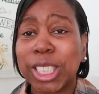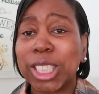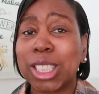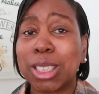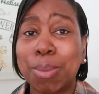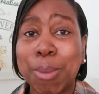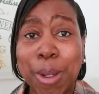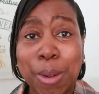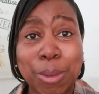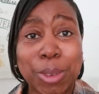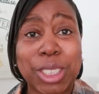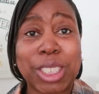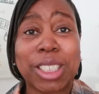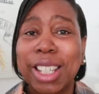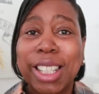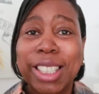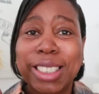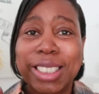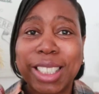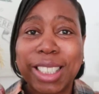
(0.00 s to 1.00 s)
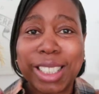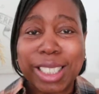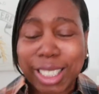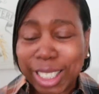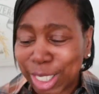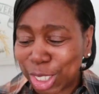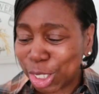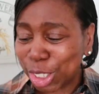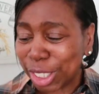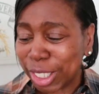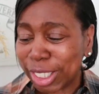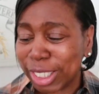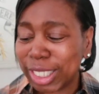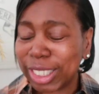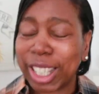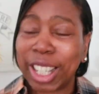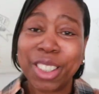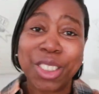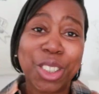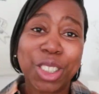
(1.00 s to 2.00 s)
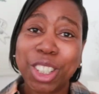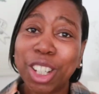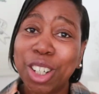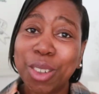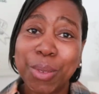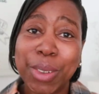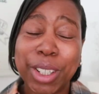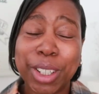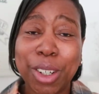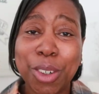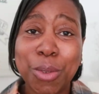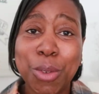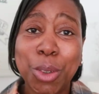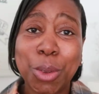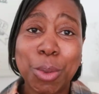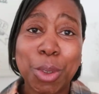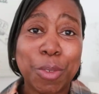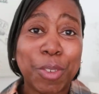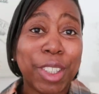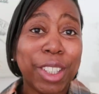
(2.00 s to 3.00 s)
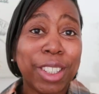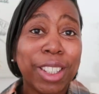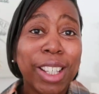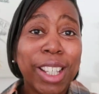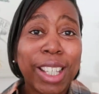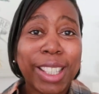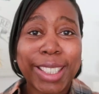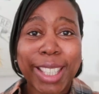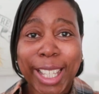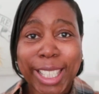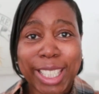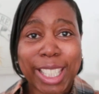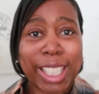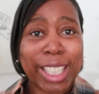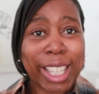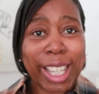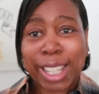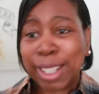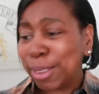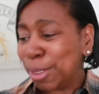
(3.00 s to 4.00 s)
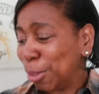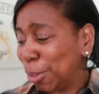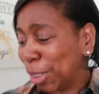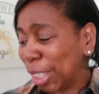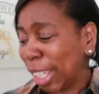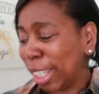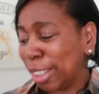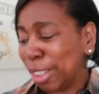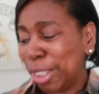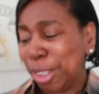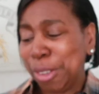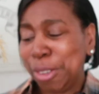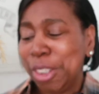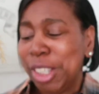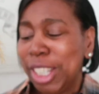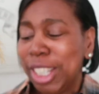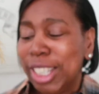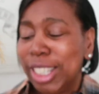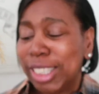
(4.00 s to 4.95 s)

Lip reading: It smells delicious, and you can't really go wrong with a Yankee candle, can you?